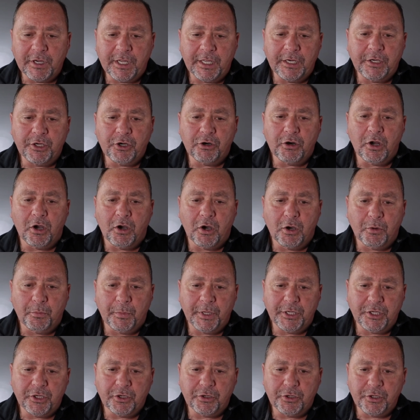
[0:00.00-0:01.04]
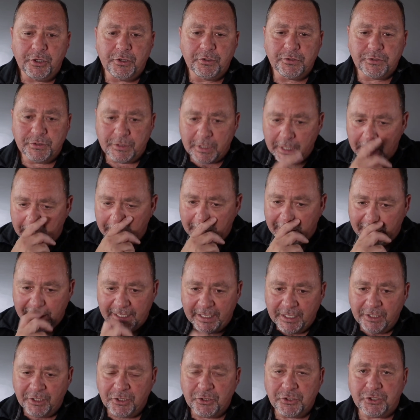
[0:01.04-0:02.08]
in your home and you're
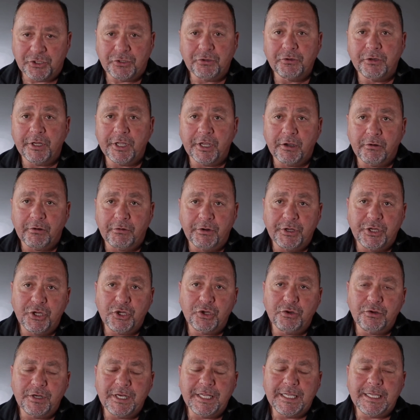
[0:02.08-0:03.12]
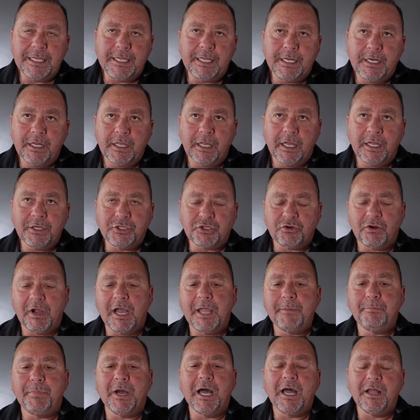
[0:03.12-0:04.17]
in your studio and you need a
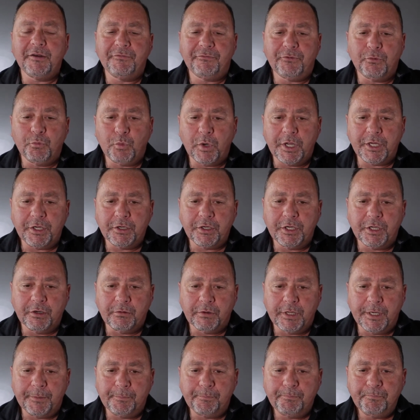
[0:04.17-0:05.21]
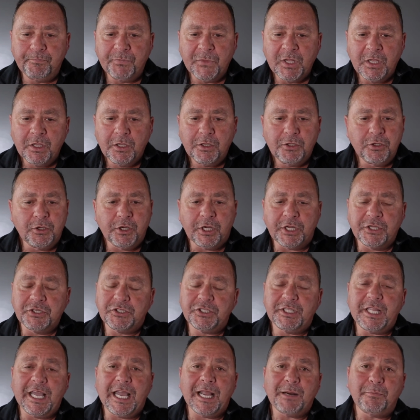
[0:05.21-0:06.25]
tripod for what you're doing, you can
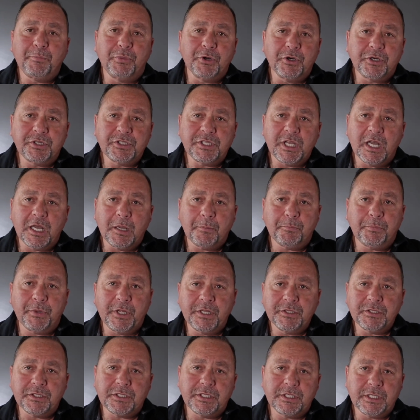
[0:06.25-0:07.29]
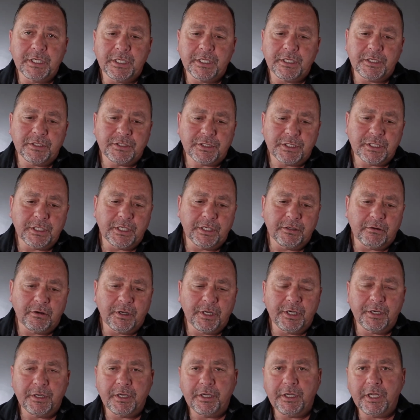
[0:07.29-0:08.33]
stack books up and sit
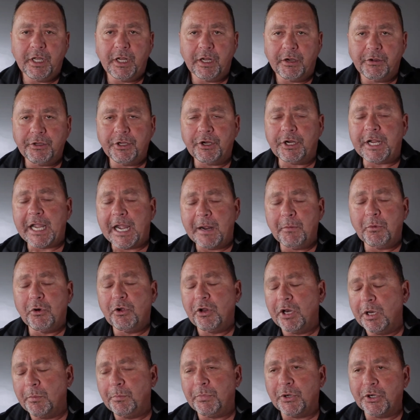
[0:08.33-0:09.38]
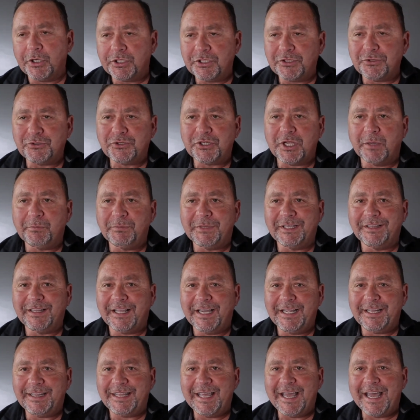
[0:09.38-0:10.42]
on, you know, your camera on the books or something
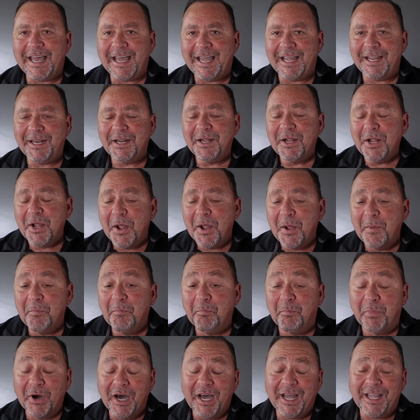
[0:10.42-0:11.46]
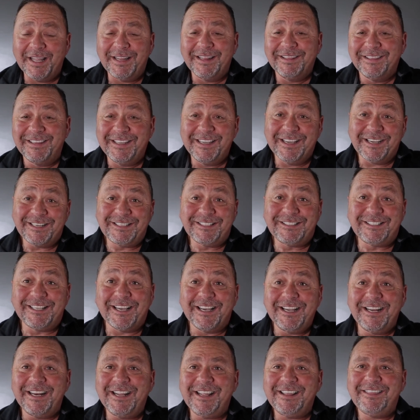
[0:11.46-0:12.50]
like that. But the
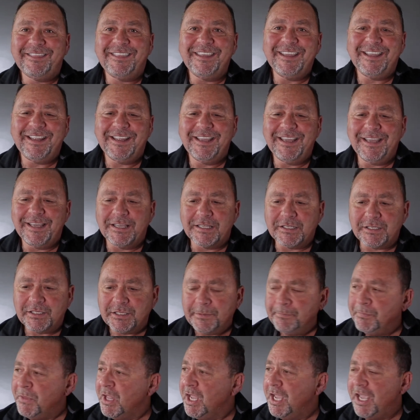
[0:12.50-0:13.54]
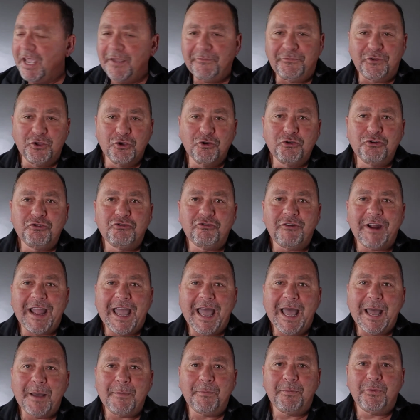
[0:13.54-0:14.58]
exciting thing is, if you
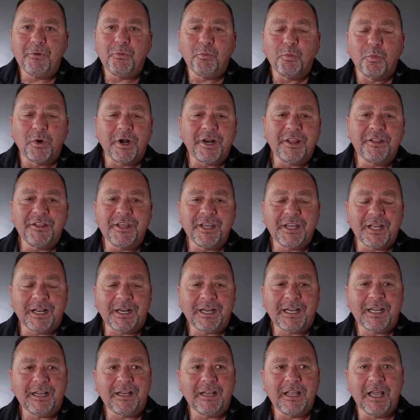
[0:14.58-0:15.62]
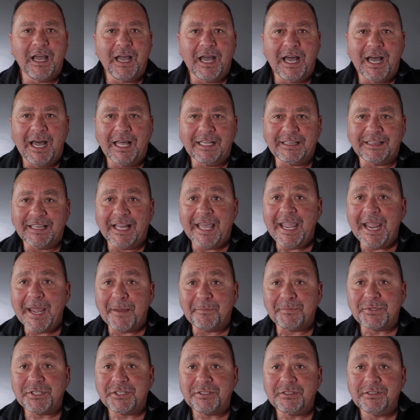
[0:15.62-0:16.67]
grab one of the
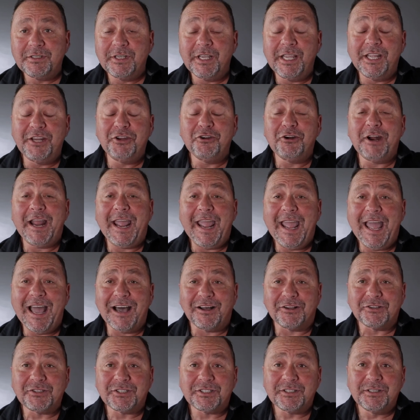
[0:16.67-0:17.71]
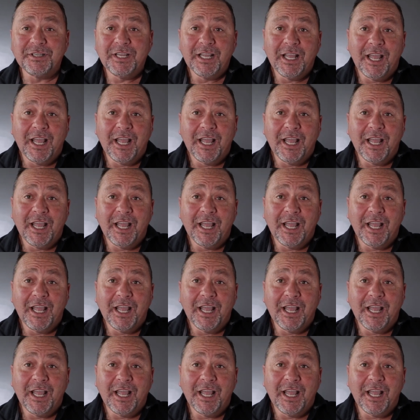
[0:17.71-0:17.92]
lamps in your house